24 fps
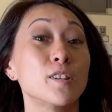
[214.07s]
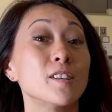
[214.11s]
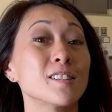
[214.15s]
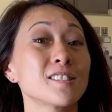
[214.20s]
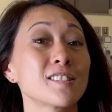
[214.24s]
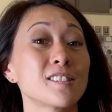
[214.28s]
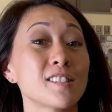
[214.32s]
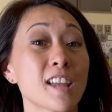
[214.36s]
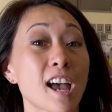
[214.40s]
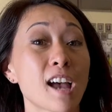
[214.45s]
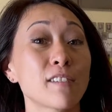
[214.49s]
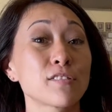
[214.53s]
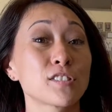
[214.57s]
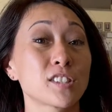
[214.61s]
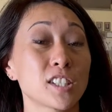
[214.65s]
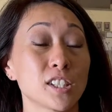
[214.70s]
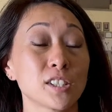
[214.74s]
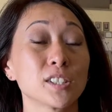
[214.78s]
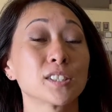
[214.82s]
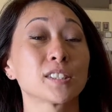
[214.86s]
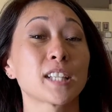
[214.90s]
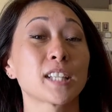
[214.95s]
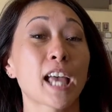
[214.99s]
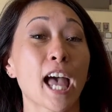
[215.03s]
this NAF
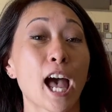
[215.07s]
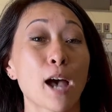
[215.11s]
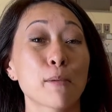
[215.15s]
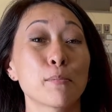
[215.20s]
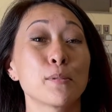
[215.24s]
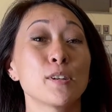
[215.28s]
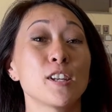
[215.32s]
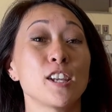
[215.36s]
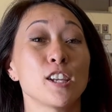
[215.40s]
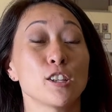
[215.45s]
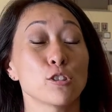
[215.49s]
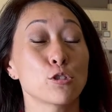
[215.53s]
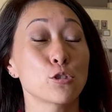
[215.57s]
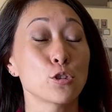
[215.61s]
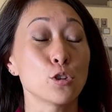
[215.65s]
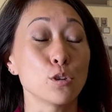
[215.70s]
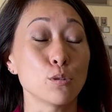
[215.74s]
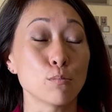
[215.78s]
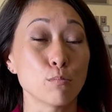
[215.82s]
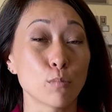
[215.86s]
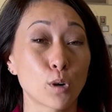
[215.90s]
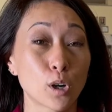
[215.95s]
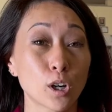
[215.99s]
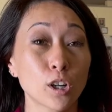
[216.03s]
sale is happening
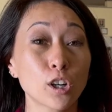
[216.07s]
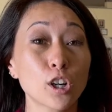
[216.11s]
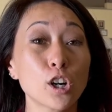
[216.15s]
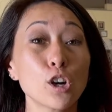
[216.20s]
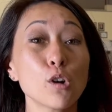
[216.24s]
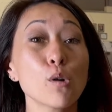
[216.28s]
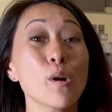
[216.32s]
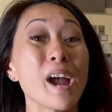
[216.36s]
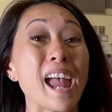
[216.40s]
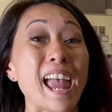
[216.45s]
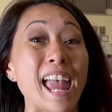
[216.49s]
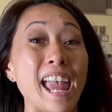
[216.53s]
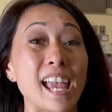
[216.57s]
tomorrow